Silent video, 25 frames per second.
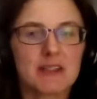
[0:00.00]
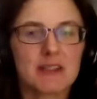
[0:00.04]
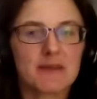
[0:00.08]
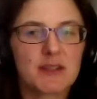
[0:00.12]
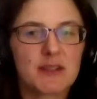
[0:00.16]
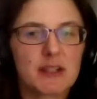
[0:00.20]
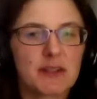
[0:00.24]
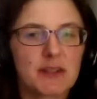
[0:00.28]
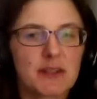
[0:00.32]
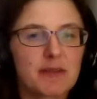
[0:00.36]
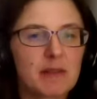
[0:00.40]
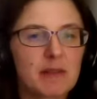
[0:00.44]
of
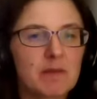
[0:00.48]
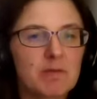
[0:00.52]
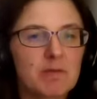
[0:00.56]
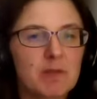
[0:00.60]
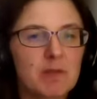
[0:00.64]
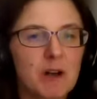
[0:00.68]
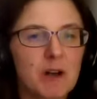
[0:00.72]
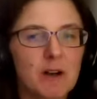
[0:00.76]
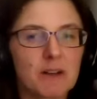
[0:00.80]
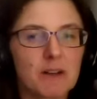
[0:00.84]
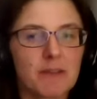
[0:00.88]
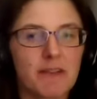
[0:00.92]
different
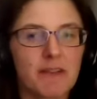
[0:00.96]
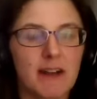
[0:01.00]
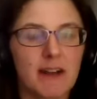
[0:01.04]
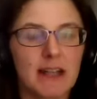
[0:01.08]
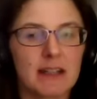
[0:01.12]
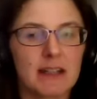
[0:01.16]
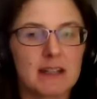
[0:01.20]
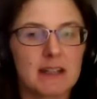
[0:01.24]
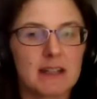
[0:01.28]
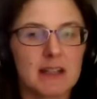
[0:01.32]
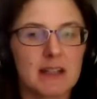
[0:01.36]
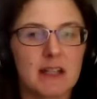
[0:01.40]
rock
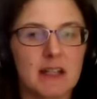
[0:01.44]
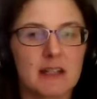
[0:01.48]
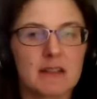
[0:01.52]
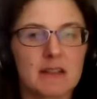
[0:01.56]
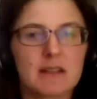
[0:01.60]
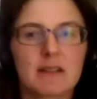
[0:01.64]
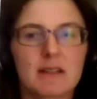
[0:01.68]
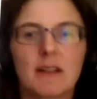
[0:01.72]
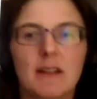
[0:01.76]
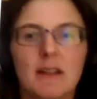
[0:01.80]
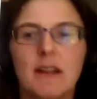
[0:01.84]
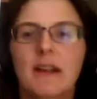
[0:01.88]

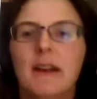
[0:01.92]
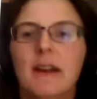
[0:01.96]
faces.